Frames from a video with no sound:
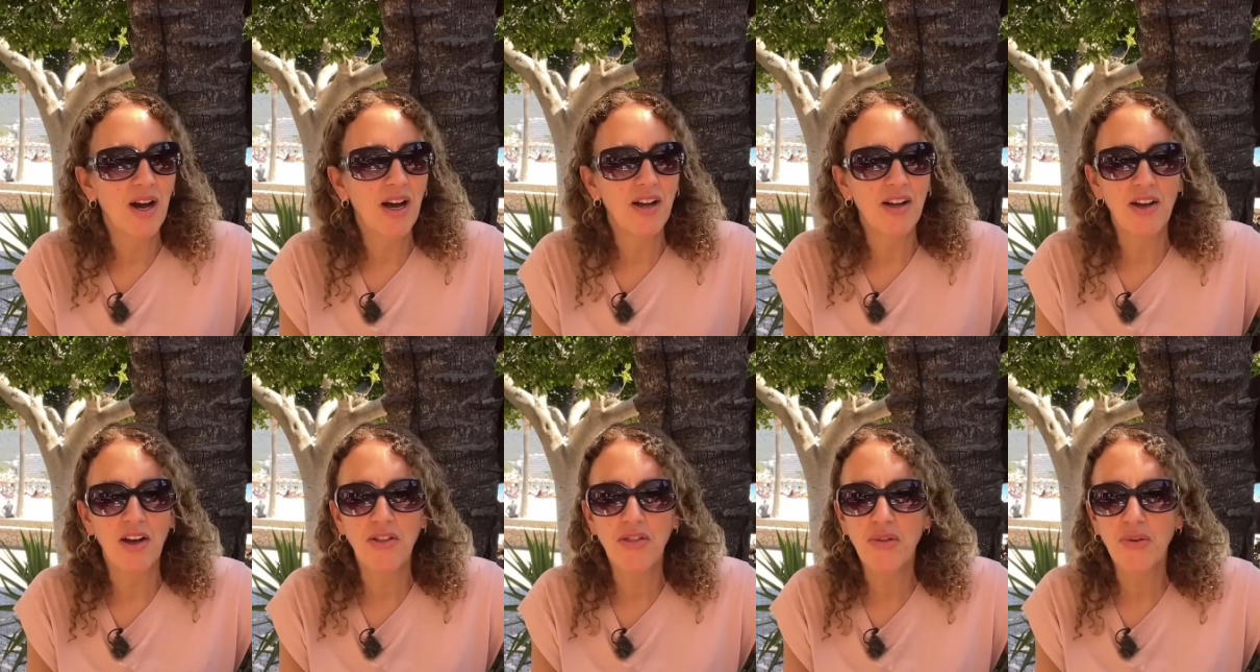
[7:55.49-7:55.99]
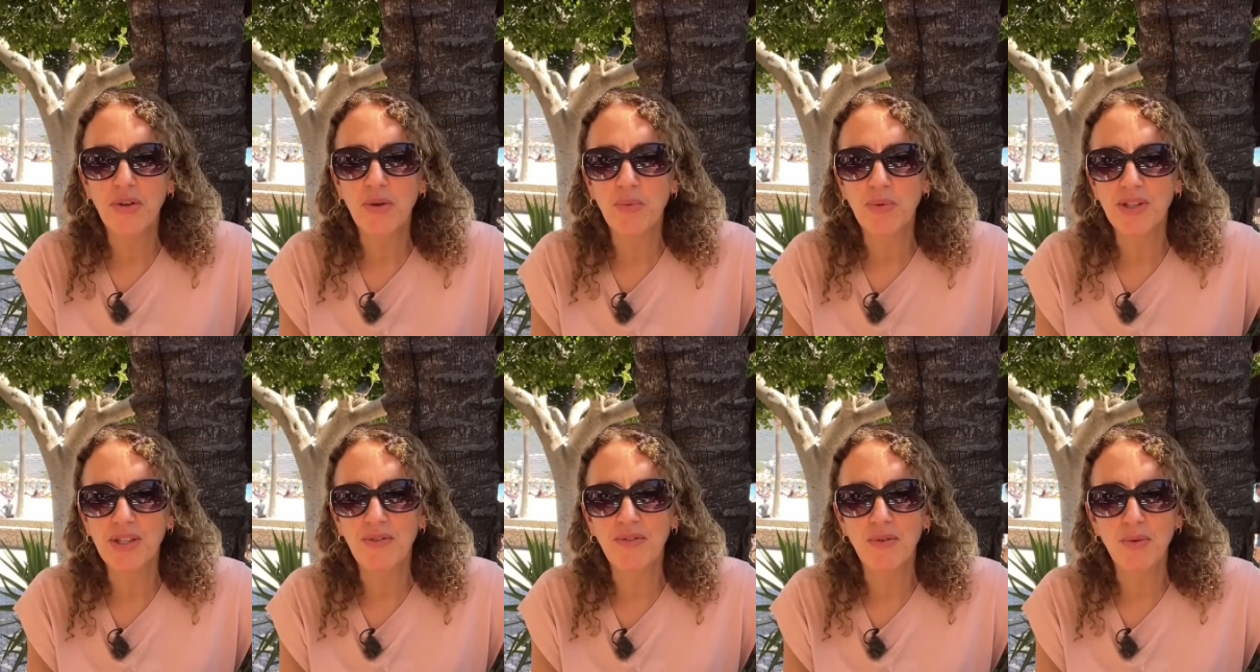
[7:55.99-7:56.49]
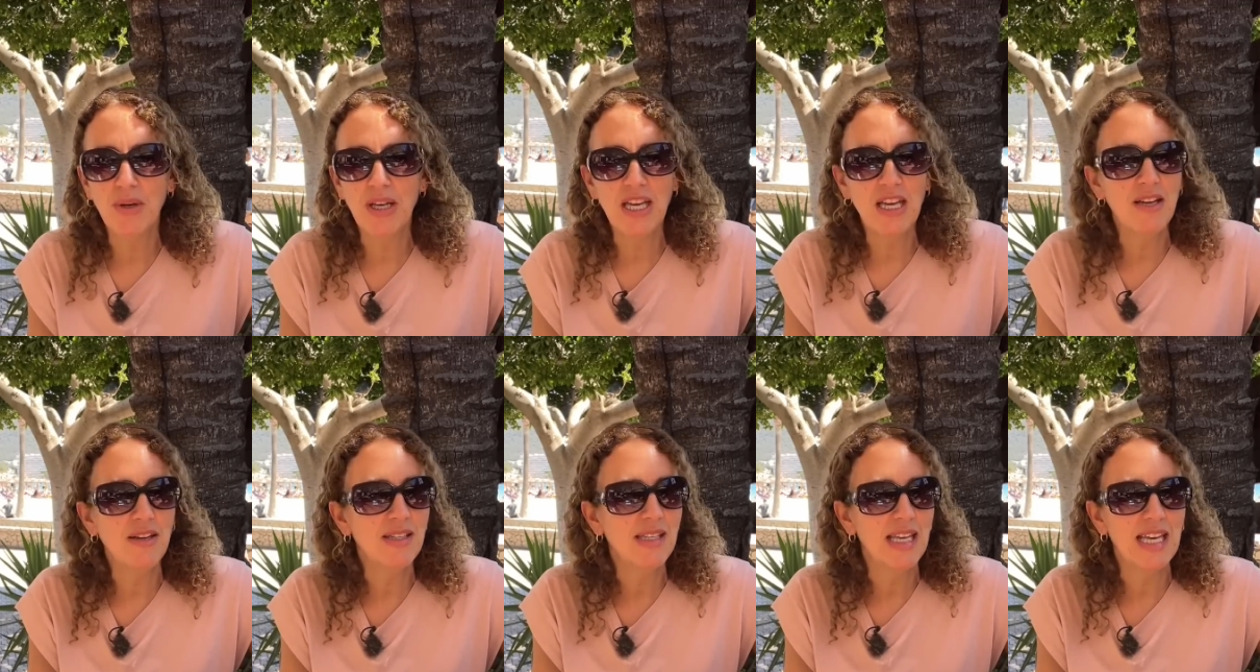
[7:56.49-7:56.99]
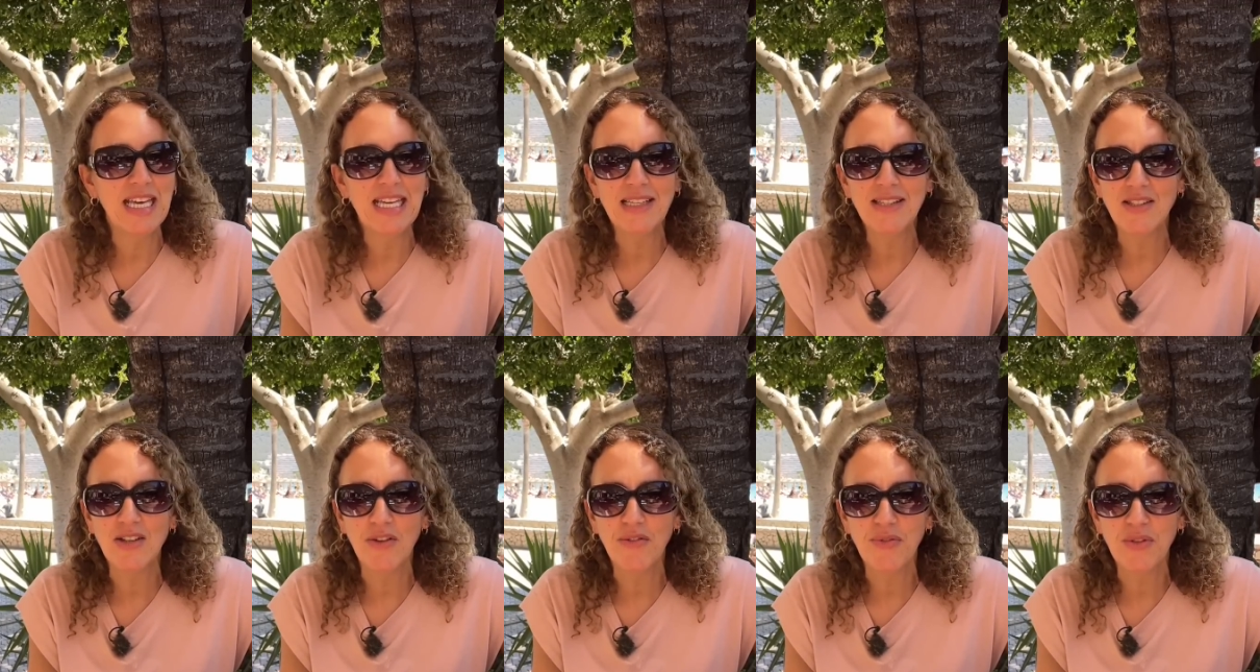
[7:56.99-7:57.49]
I thought it would have
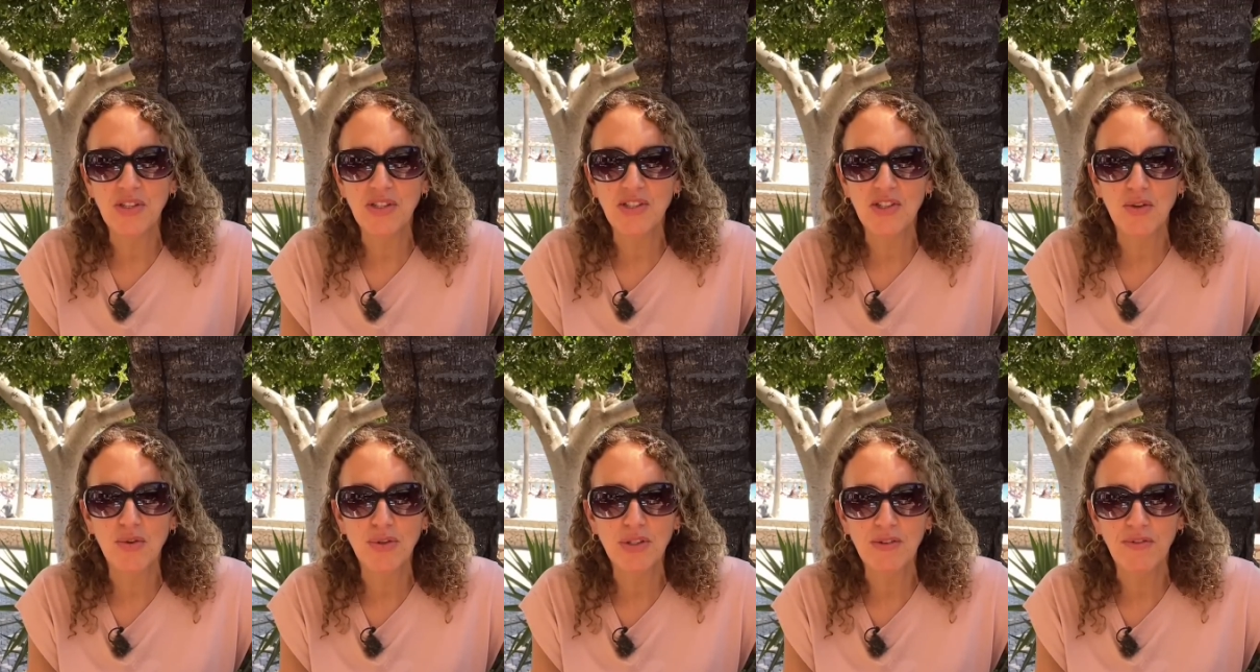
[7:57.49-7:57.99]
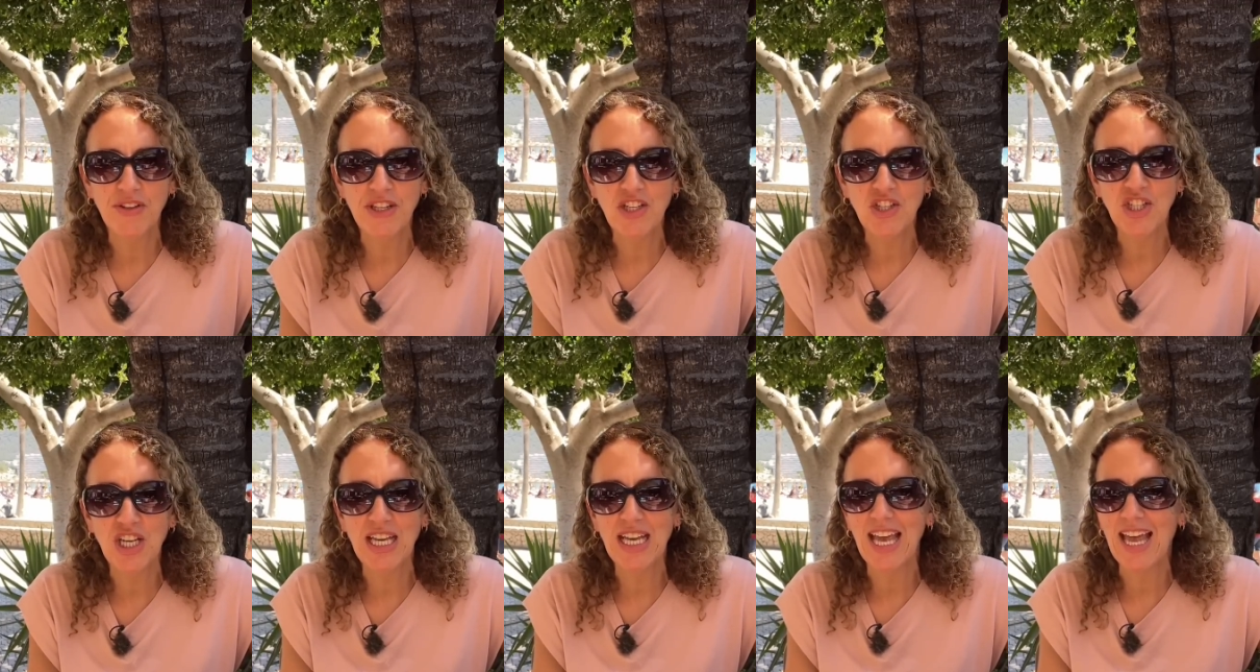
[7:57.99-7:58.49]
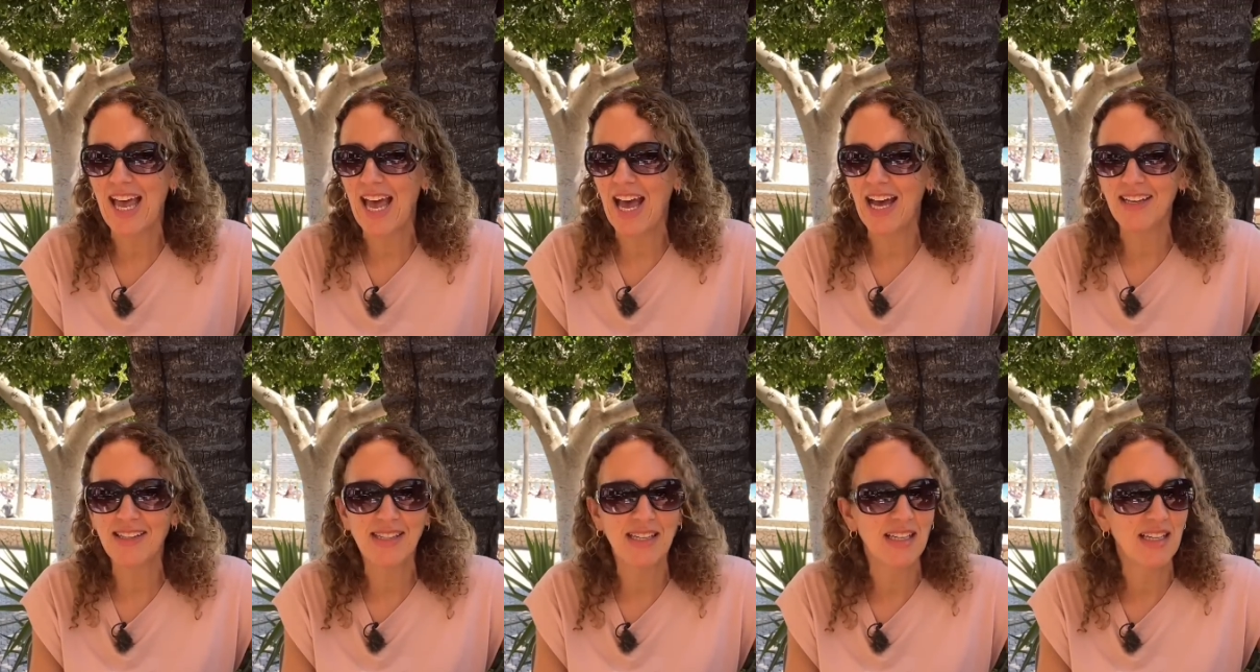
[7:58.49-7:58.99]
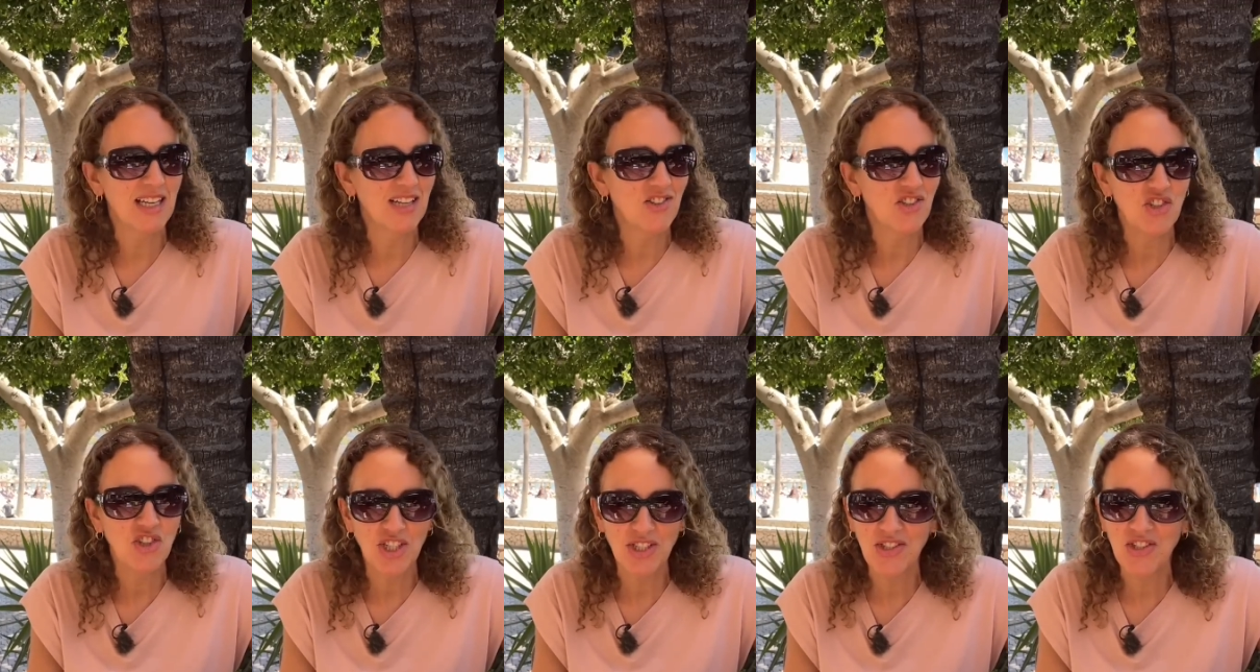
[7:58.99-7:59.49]
eased off with the schools finishing. It hasn't.
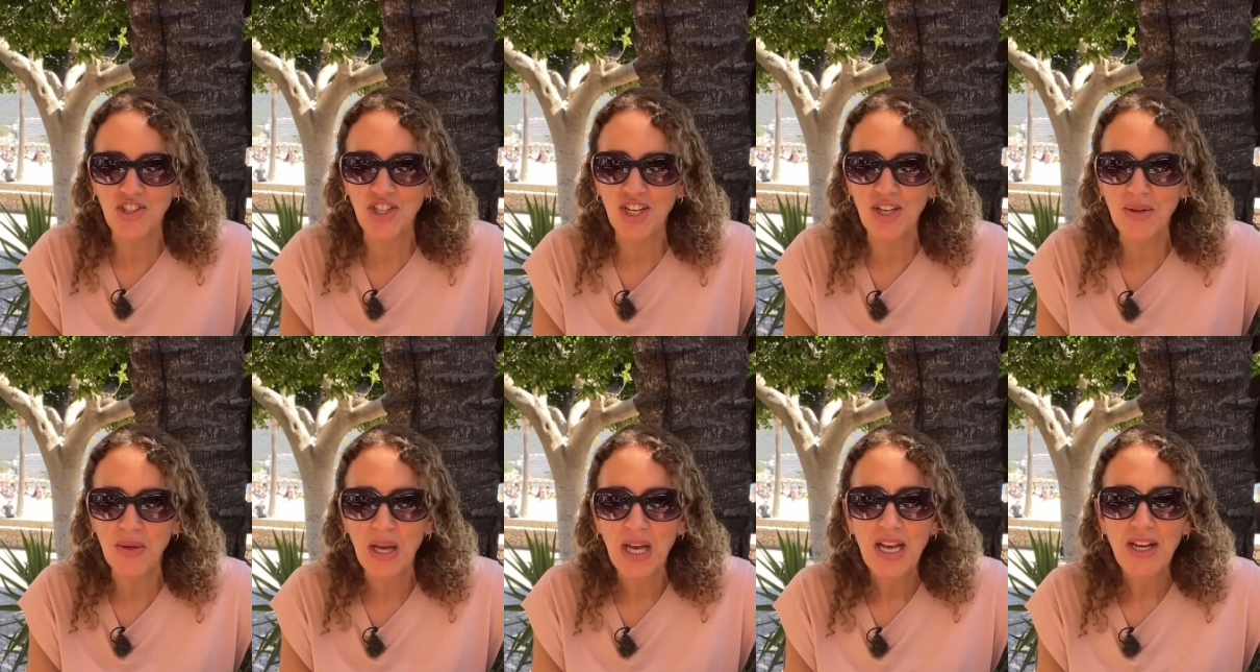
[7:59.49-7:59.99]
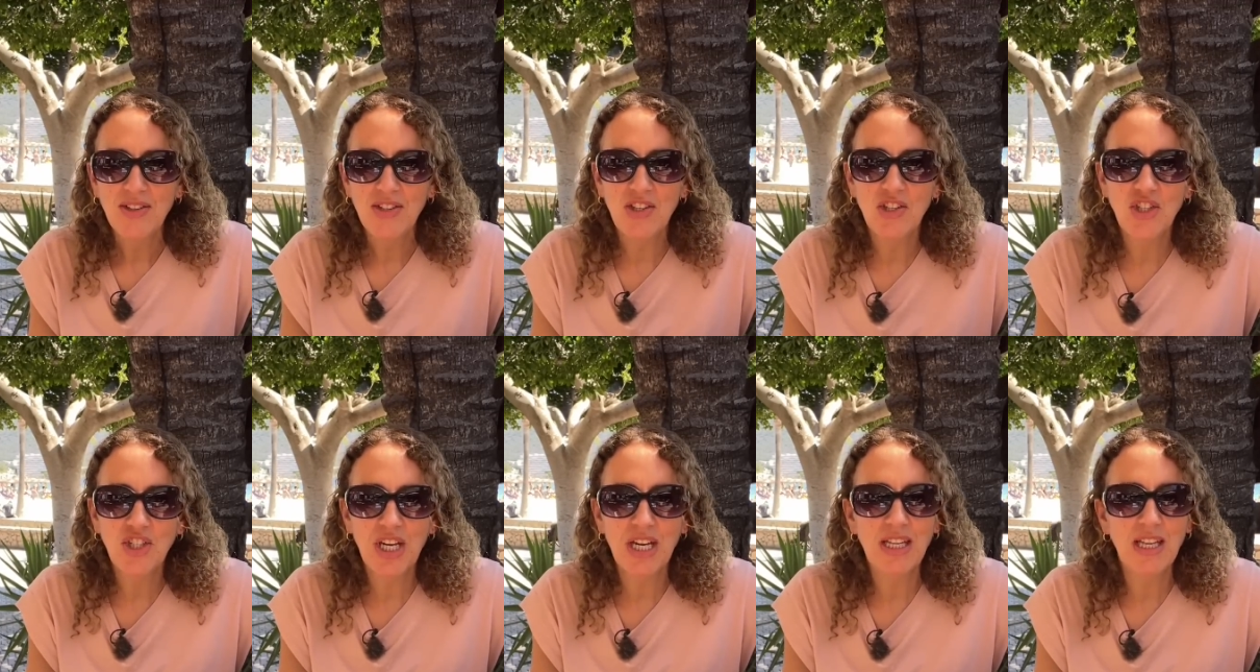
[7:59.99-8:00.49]
It's just due to the sheer